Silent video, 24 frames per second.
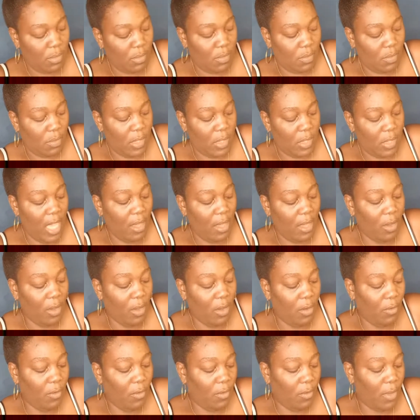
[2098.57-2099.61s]
like
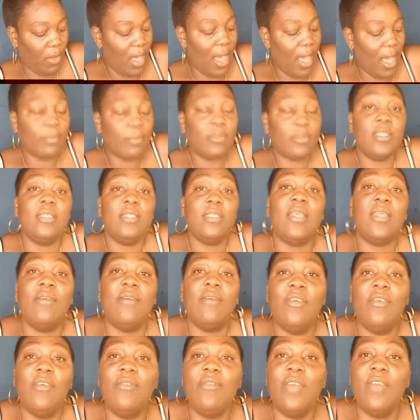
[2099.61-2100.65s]
how um, Sister
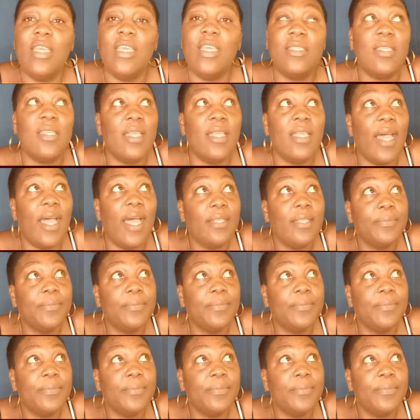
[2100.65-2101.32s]
Vivian said that,